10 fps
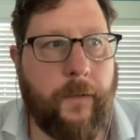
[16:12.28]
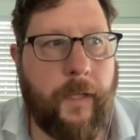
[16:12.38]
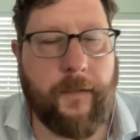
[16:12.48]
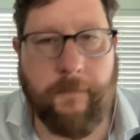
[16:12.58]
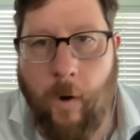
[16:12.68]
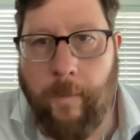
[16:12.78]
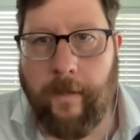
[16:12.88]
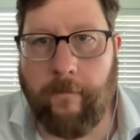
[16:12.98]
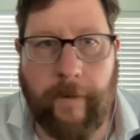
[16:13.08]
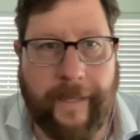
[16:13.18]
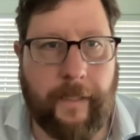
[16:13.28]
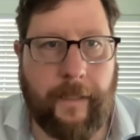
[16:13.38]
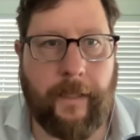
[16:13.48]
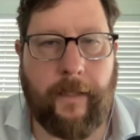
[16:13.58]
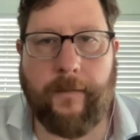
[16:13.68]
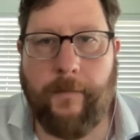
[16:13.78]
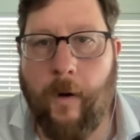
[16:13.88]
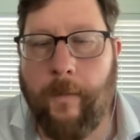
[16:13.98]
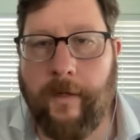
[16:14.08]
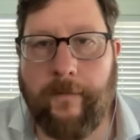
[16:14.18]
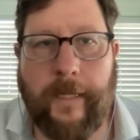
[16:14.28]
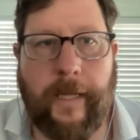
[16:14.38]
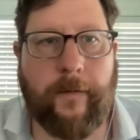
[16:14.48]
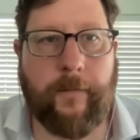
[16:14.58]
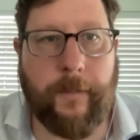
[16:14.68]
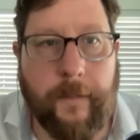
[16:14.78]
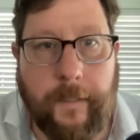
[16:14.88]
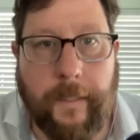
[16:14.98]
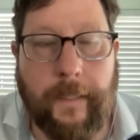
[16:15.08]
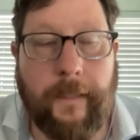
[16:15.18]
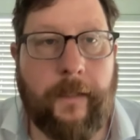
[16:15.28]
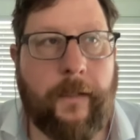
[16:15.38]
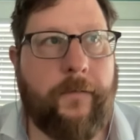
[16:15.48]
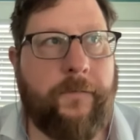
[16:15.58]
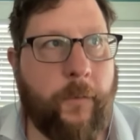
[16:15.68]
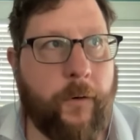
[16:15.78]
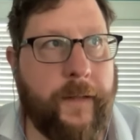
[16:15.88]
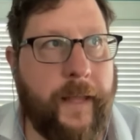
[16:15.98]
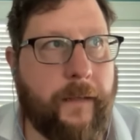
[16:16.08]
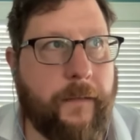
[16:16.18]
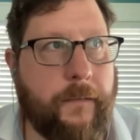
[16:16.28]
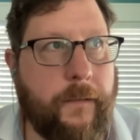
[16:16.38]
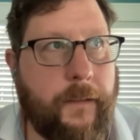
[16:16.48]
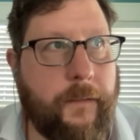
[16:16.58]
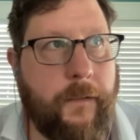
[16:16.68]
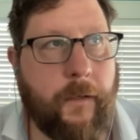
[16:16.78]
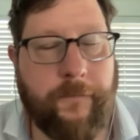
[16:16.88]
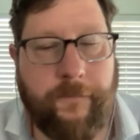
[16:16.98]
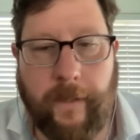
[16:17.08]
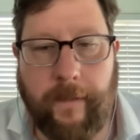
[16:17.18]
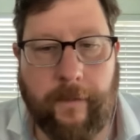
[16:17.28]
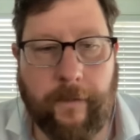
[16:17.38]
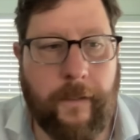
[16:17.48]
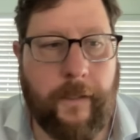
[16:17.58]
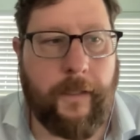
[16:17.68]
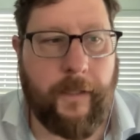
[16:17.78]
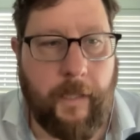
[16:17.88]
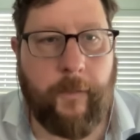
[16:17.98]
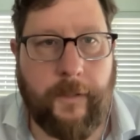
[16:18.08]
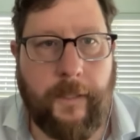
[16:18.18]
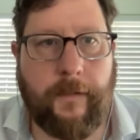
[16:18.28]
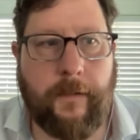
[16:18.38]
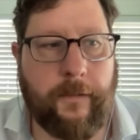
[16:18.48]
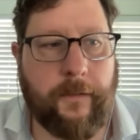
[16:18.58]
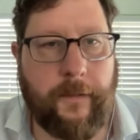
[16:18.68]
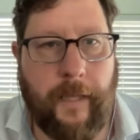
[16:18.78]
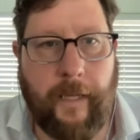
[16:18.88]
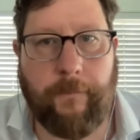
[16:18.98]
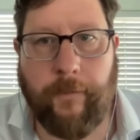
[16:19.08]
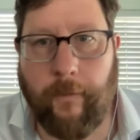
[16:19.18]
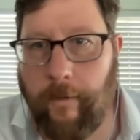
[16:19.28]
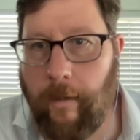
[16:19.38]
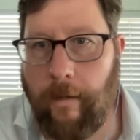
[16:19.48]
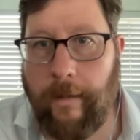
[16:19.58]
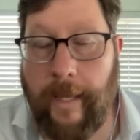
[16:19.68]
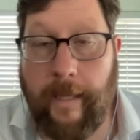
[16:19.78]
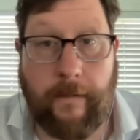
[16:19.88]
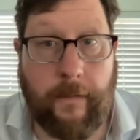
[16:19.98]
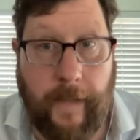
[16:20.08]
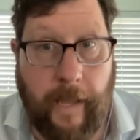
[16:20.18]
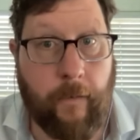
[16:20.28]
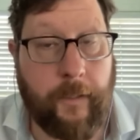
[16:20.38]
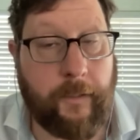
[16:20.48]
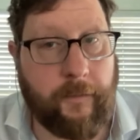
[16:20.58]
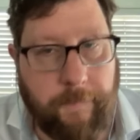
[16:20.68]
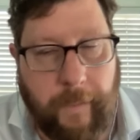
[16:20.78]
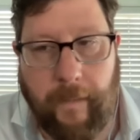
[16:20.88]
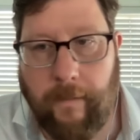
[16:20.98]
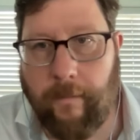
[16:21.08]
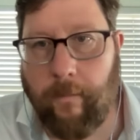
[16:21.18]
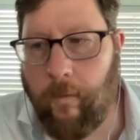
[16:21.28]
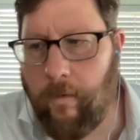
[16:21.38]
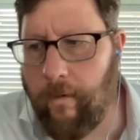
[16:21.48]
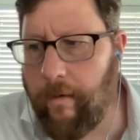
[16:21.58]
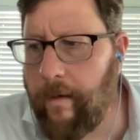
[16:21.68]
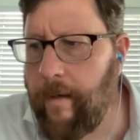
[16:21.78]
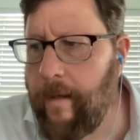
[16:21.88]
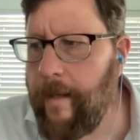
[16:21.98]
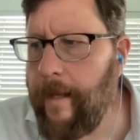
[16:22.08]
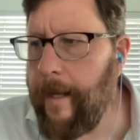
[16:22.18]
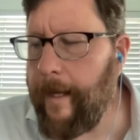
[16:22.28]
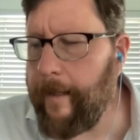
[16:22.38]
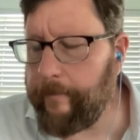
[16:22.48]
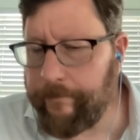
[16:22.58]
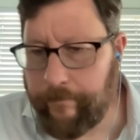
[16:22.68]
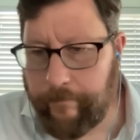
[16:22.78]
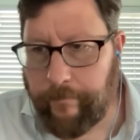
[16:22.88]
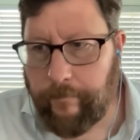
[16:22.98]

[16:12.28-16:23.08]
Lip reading: his moment of reckoning, his moment of accountability for that, you know, failure, he would need to sustain, prolong, and now expand this war. And